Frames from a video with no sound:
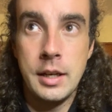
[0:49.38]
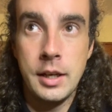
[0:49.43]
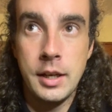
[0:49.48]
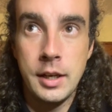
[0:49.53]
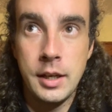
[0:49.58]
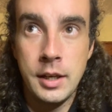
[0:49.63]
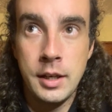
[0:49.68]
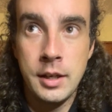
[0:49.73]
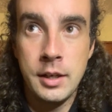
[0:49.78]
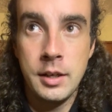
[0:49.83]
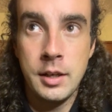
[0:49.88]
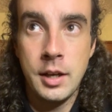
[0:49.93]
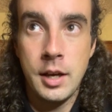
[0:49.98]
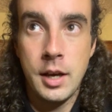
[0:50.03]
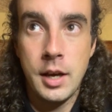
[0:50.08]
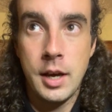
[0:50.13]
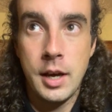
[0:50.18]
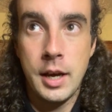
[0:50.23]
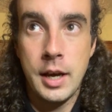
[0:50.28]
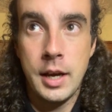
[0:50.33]
in
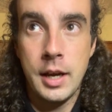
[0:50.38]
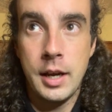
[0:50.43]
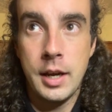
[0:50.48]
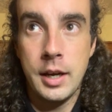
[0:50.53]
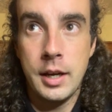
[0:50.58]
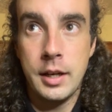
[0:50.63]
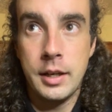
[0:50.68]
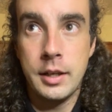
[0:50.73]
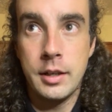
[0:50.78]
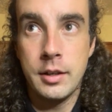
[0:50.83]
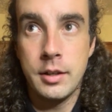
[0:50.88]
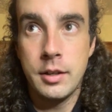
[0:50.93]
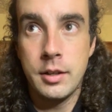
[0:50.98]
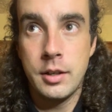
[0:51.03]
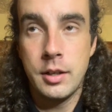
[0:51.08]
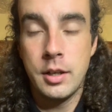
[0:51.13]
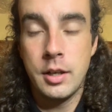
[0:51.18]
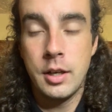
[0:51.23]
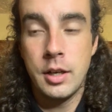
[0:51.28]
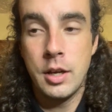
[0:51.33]
a
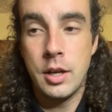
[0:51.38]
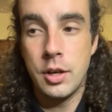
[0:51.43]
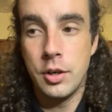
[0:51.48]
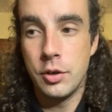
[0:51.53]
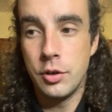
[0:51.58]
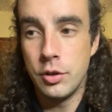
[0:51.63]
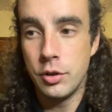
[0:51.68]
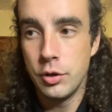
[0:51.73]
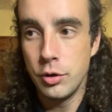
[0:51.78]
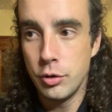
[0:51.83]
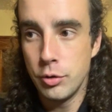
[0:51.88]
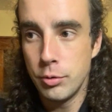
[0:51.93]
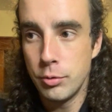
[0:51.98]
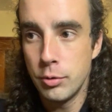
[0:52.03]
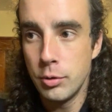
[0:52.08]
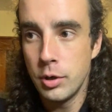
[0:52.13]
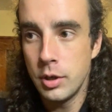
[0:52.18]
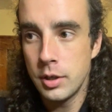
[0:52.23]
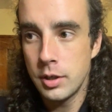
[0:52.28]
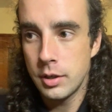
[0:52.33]

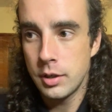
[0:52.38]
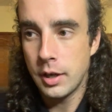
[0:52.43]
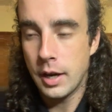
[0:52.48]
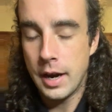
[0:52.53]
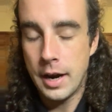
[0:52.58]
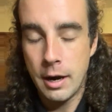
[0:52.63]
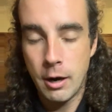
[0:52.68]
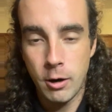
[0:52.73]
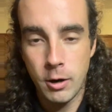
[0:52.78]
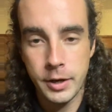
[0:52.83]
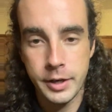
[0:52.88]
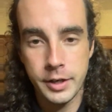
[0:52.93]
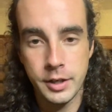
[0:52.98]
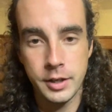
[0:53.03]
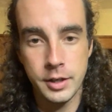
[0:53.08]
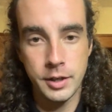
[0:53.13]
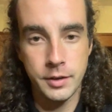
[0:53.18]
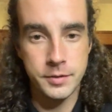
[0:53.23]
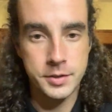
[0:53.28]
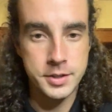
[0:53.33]
new area
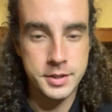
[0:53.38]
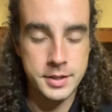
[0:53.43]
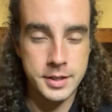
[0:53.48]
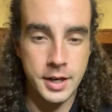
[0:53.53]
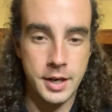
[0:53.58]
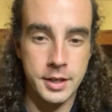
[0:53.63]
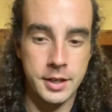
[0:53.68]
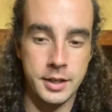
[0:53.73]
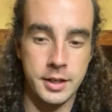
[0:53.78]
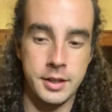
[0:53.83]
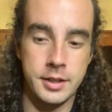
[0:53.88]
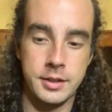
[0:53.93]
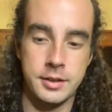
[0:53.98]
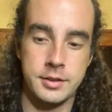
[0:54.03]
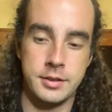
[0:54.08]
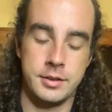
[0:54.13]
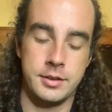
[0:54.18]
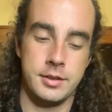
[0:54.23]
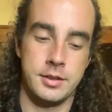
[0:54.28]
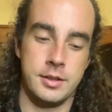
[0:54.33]
of study
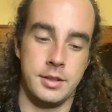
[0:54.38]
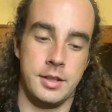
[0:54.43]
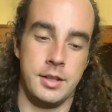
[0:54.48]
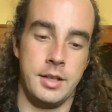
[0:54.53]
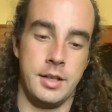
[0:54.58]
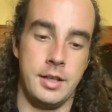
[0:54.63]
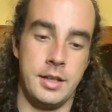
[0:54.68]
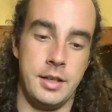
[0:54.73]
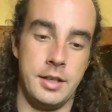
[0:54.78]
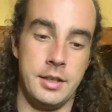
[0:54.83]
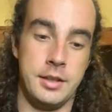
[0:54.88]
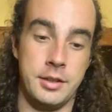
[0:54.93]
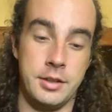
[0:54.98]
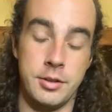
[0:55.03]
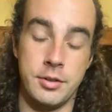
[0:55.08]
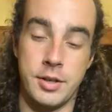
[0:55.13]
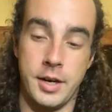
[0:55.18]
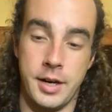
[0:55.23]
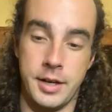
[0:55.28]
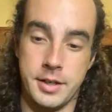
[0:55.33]
in the
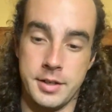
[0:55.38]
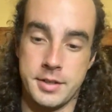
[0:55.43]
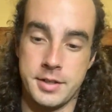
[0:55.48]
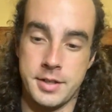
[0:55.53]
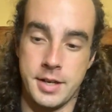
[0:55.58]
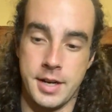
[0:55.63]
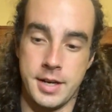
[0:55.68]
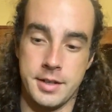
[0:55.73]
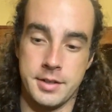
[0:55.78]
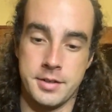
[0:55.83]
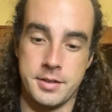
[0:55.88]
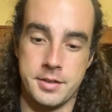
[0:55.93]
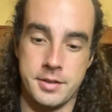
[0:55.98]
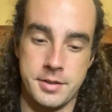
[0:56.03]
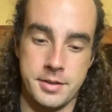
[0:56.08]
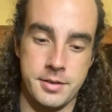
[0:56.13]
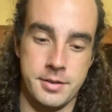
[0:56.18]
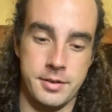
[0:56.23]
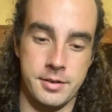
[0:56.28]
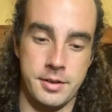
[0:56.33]
United
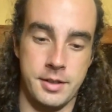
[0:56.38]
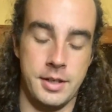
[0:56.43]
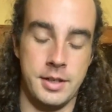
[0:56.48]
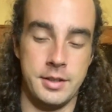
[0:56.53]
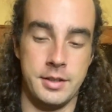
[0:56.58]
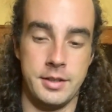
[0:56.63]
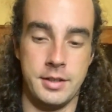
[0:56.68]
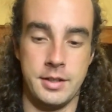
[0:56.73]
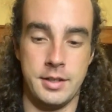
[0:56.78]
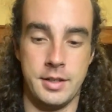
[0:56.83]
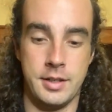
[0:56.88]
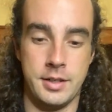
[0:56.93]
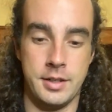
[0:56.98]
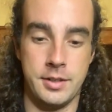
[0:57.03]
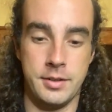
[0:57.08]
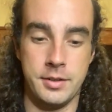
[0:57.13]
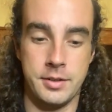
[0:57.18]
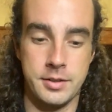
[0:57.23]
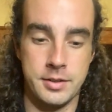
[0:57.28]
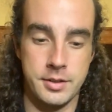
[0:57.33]
States, in the